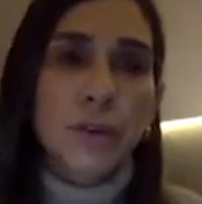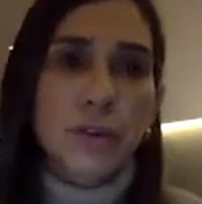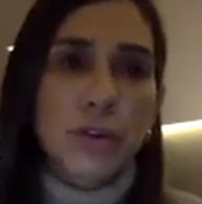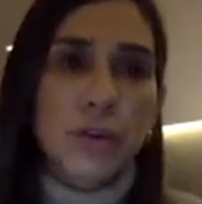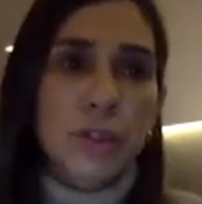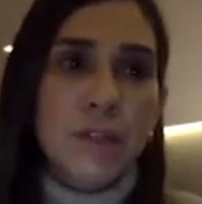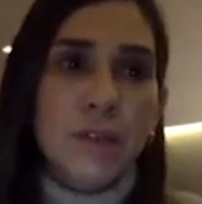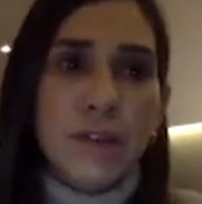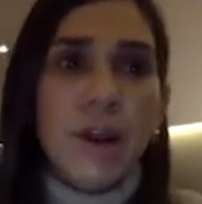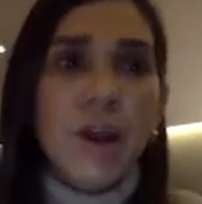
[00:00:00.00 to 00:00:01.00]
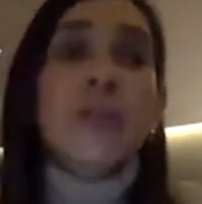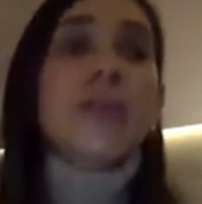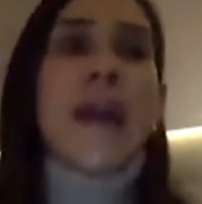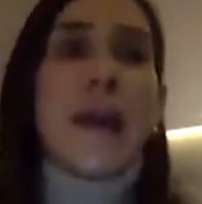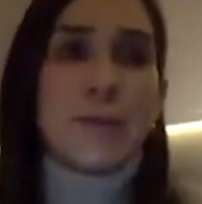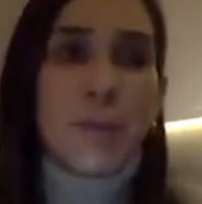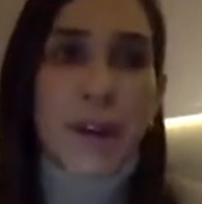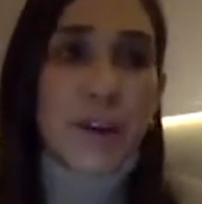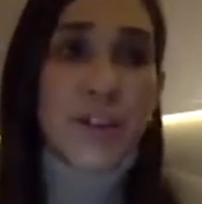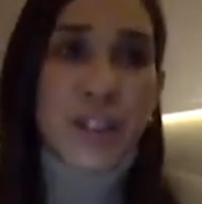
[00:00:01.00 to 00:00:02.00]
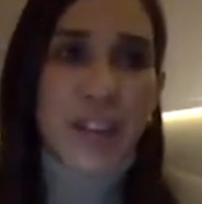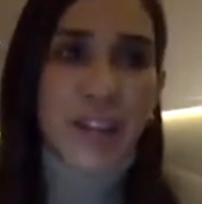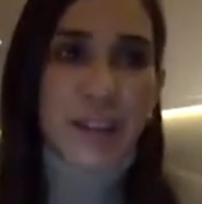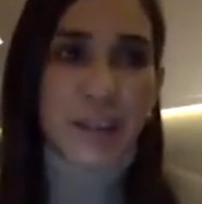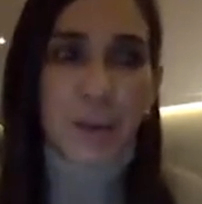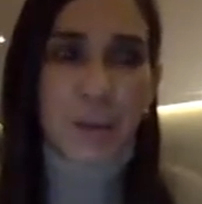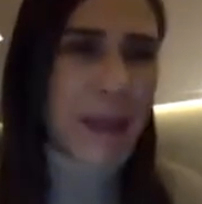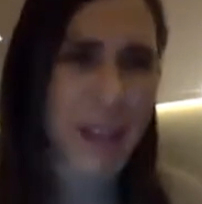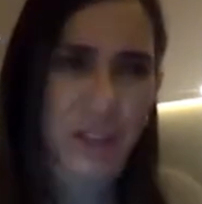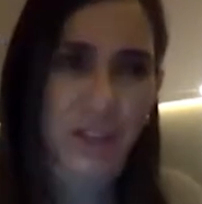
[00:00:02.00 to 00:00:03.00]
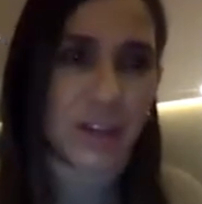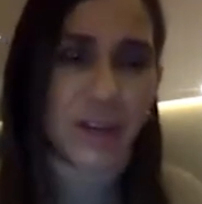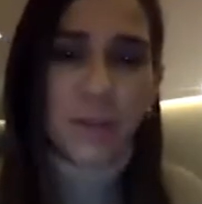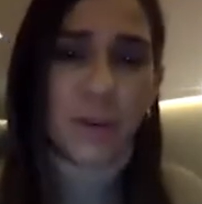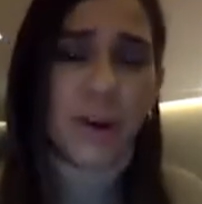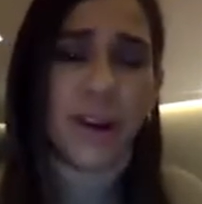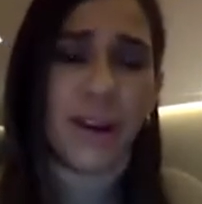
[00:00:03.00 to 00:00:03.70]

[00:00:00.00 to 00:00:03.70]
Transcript: she was even 100 times more energetic and more passionate and more,